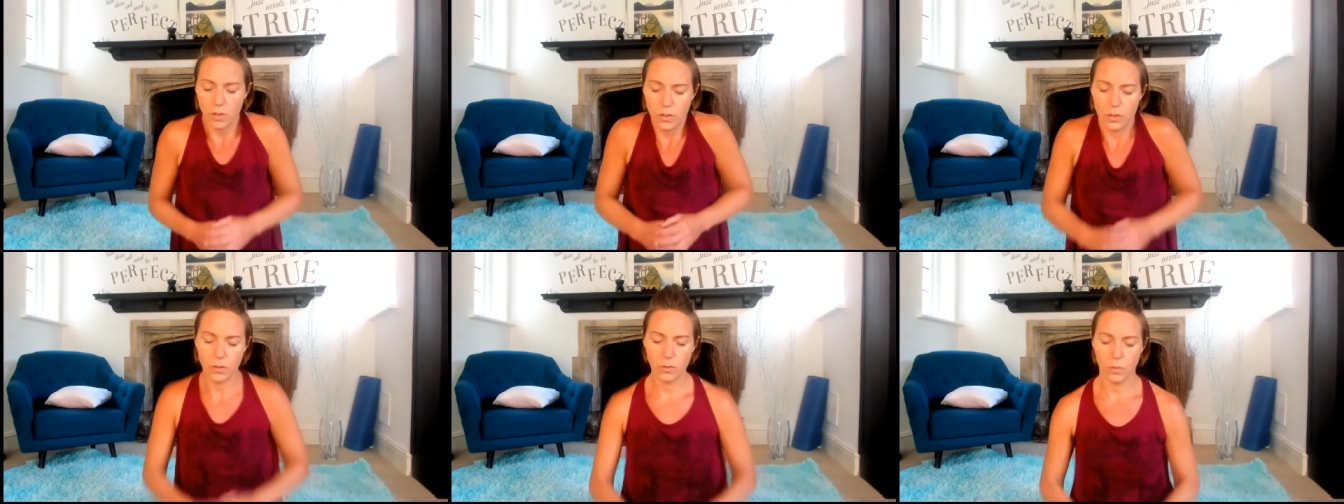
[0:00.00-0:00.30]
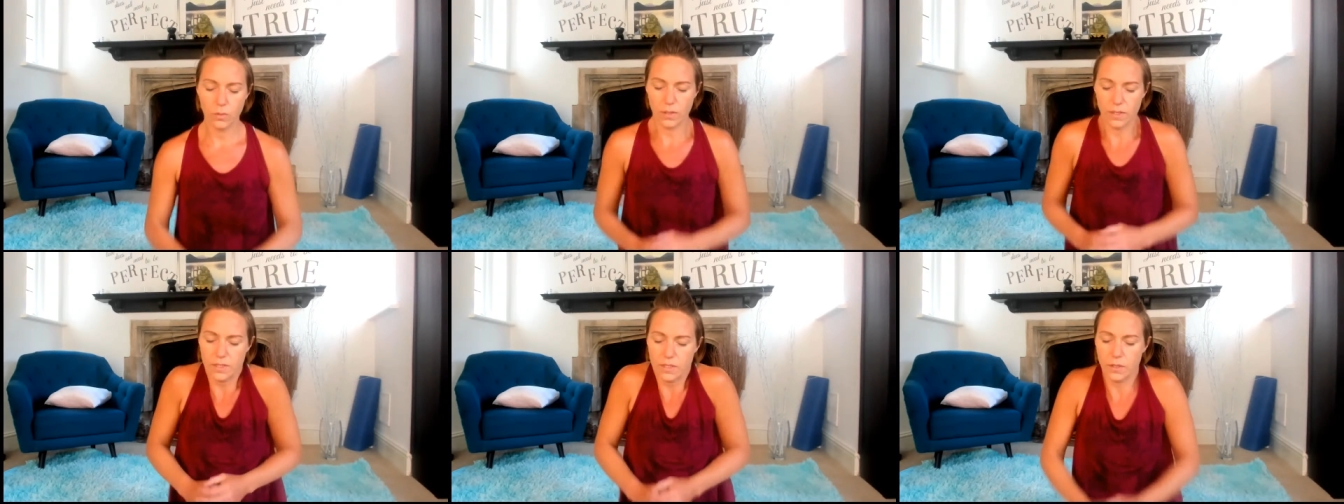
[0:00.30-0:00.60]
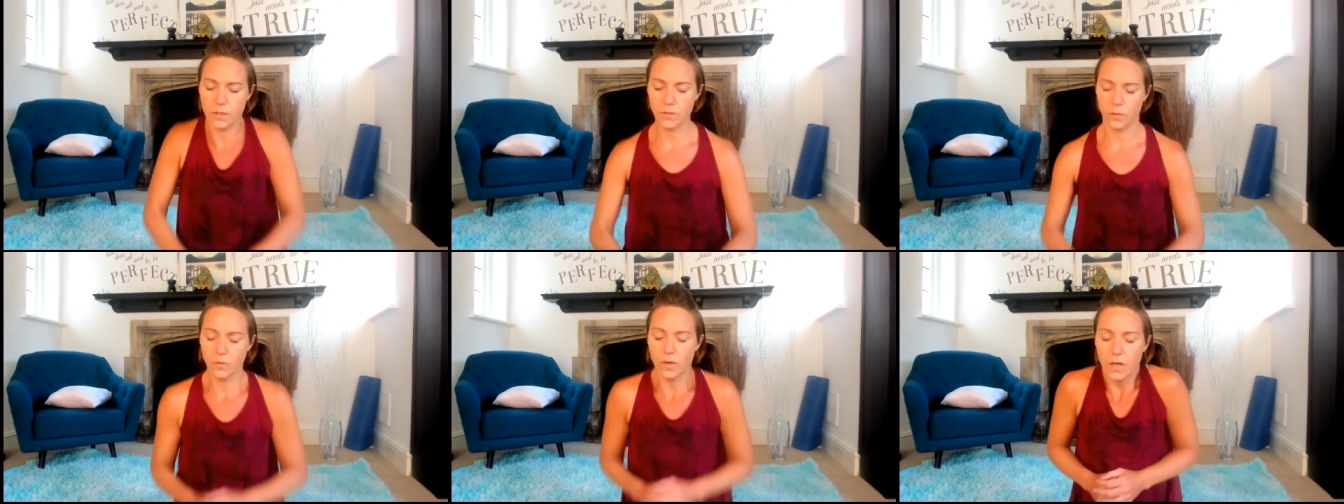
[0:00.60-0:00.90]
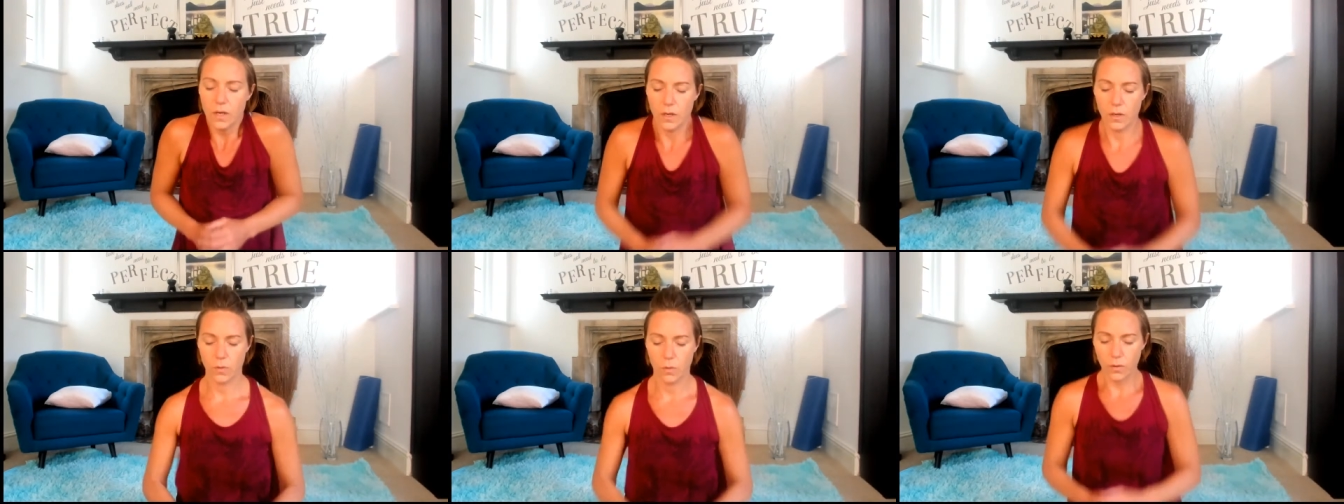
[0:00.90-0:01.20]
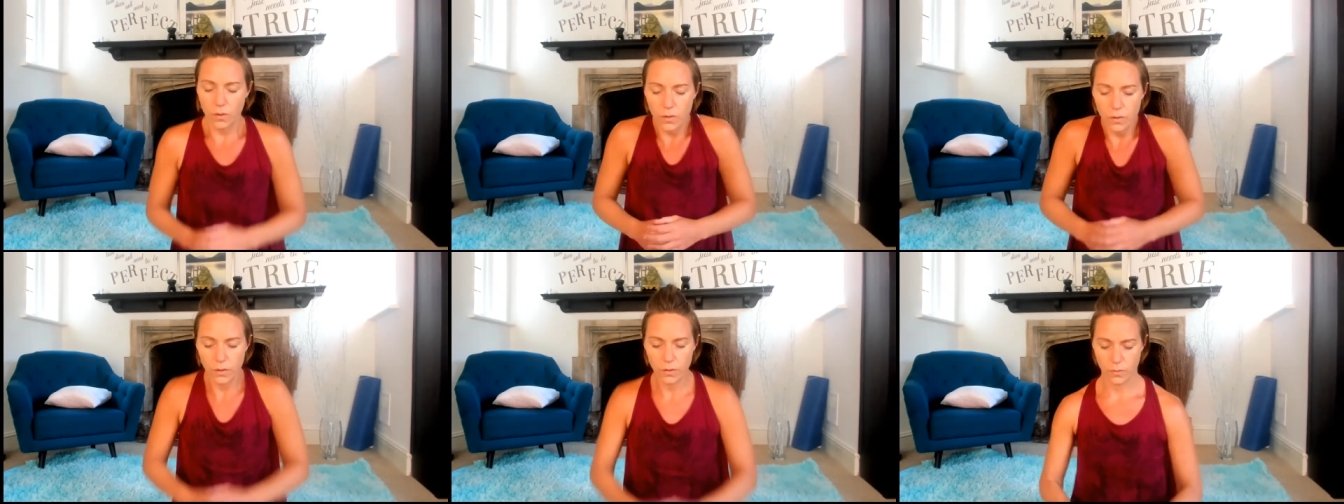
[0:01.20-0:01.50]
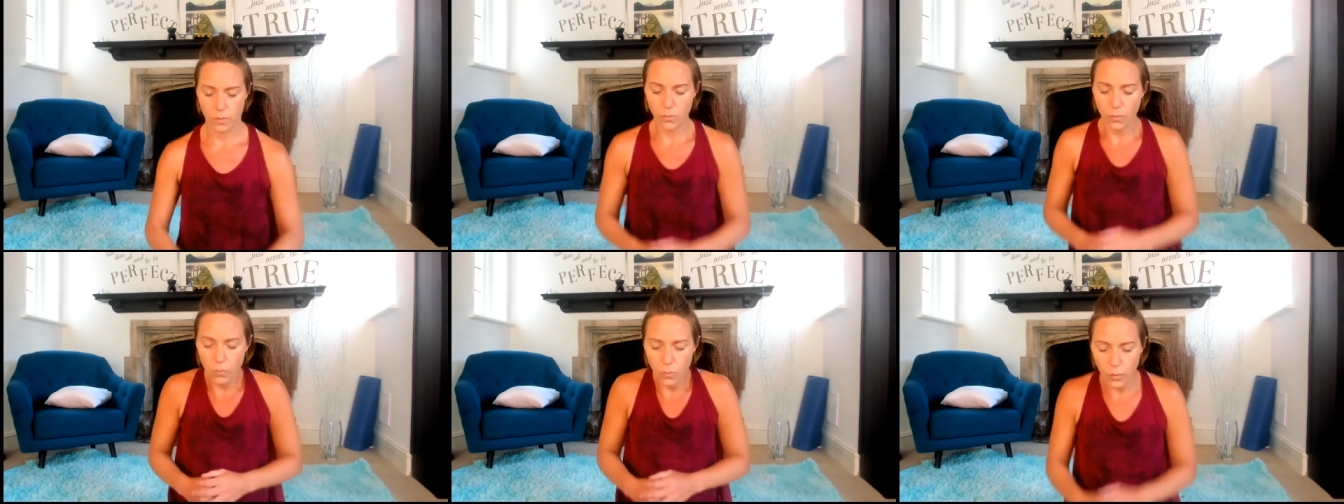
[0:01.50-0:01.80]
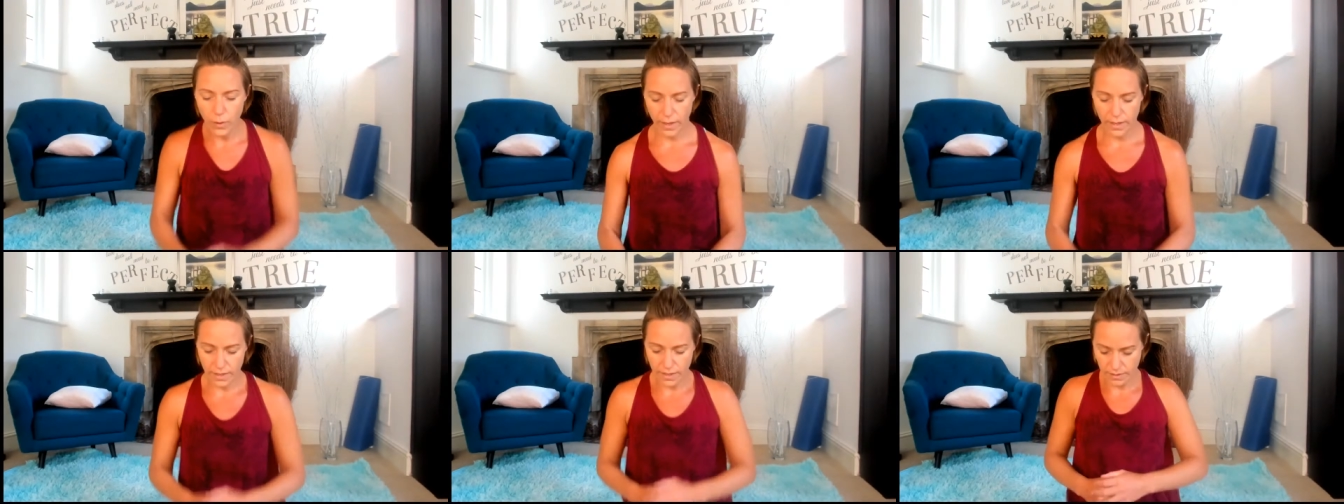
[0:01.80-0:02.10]
Well, that's a good
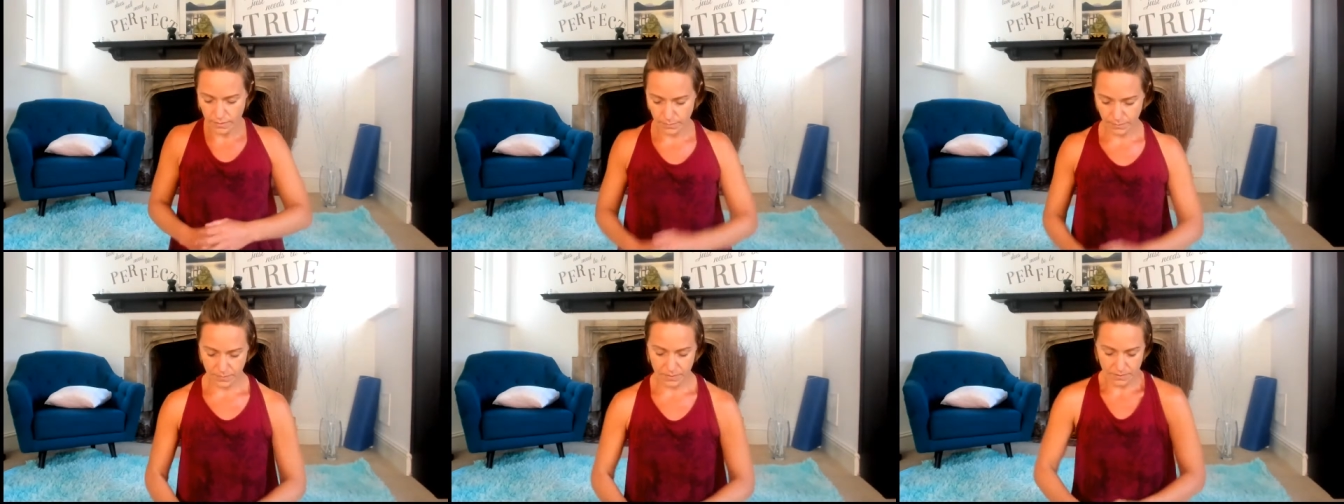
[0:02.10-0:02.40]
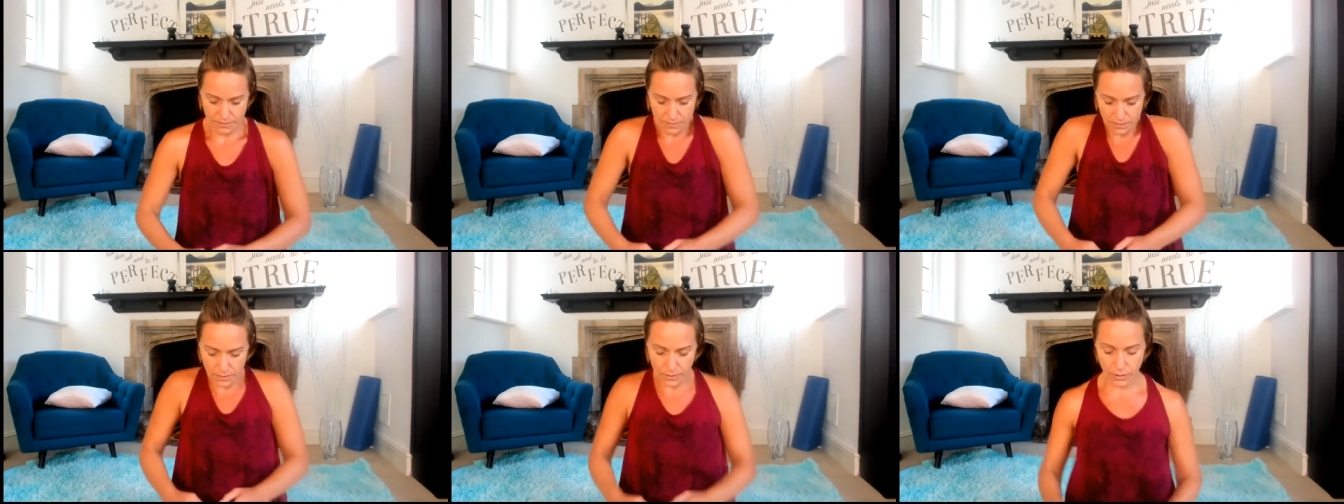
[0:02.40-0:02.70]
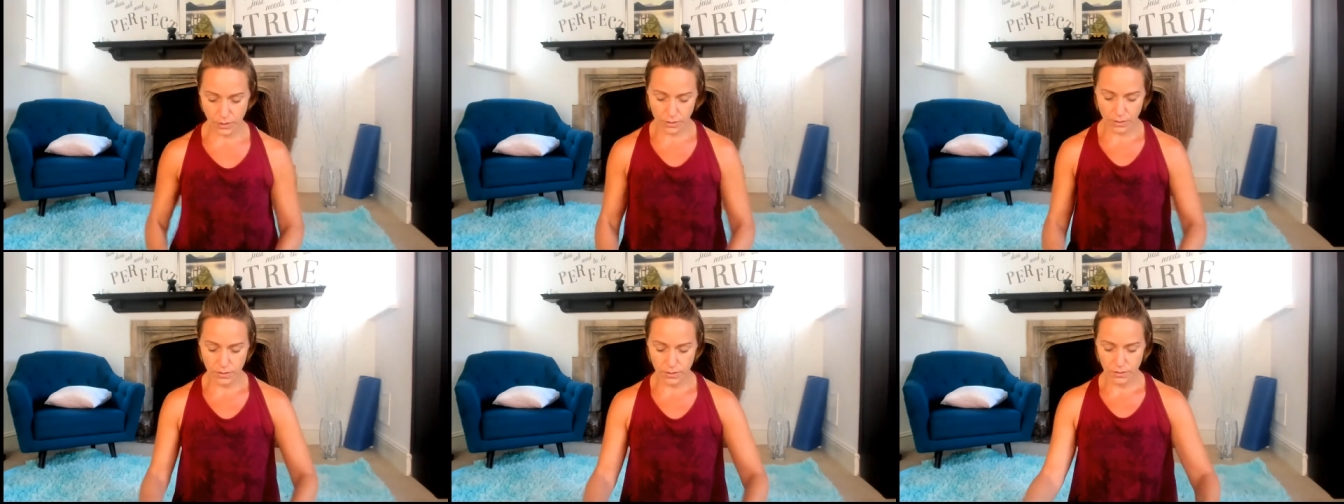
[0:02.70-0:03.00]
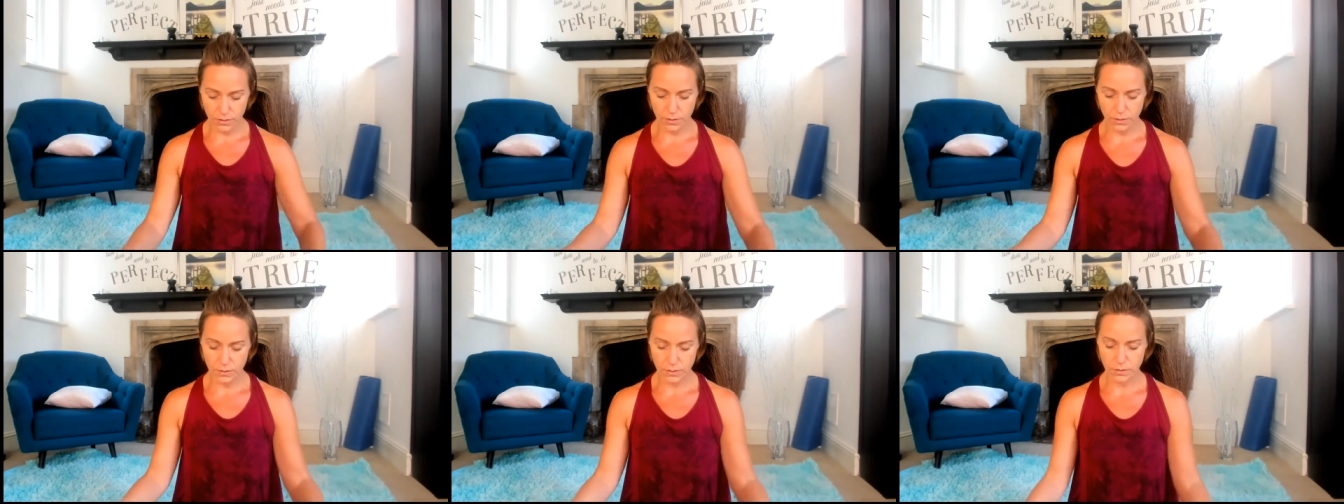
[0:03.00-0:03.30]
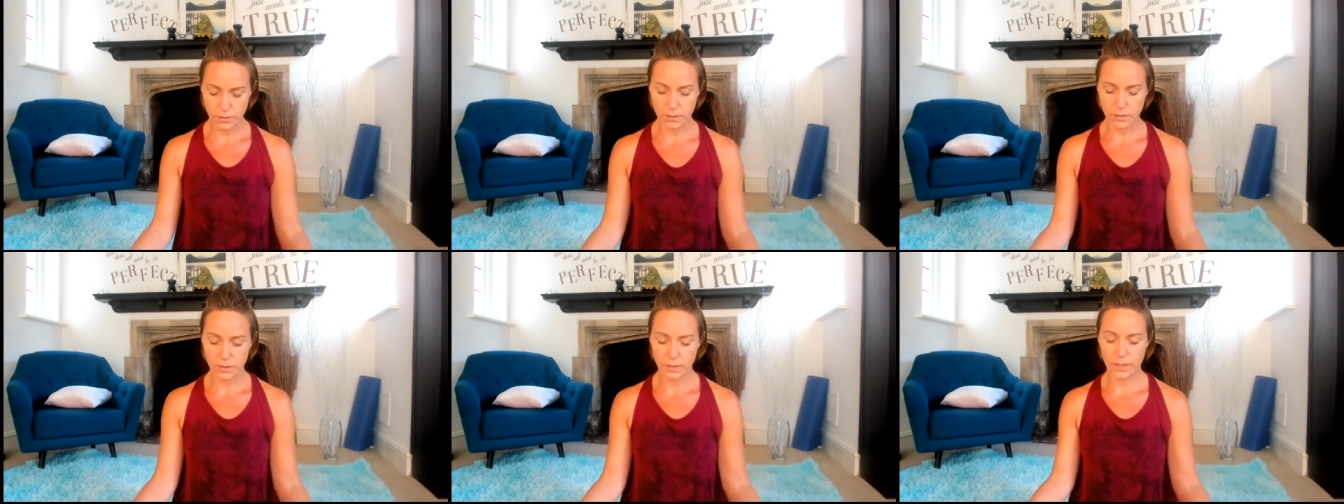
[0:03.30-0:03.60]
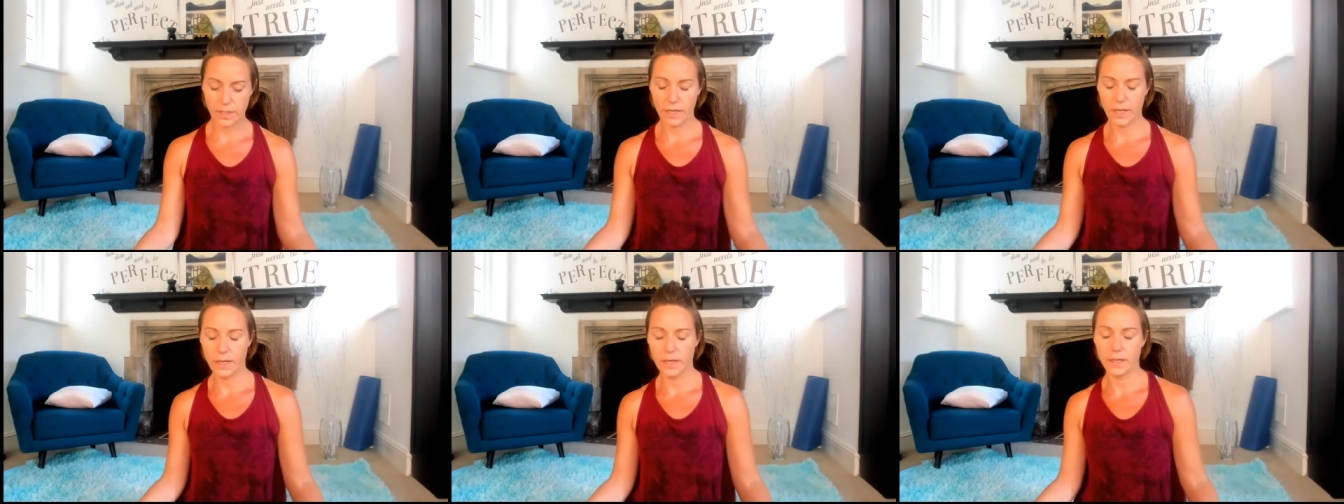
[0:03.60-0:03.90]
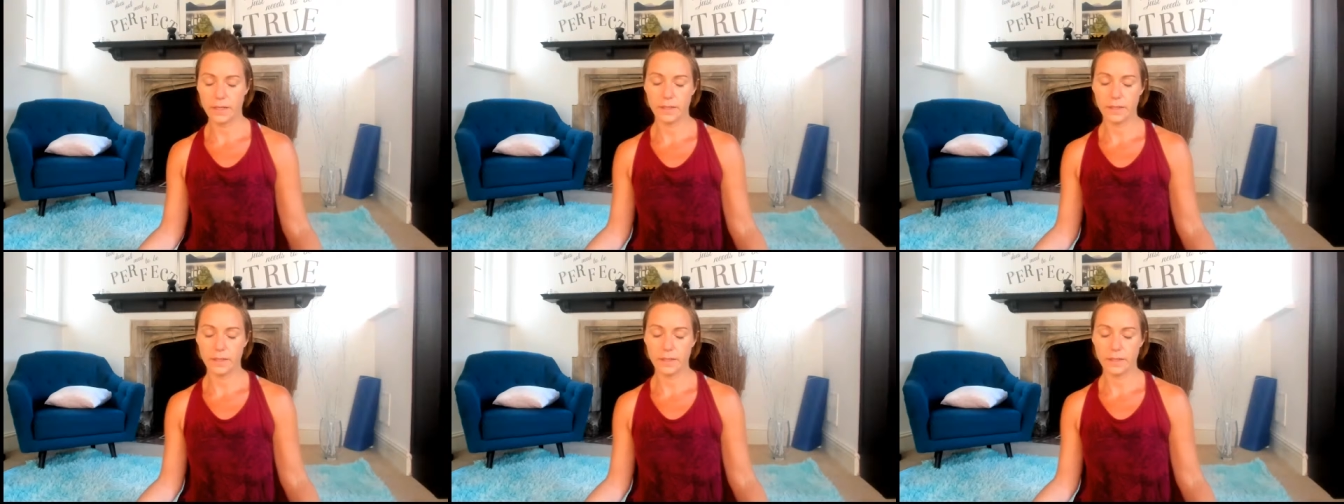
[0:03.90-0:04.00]
wake up. Okay.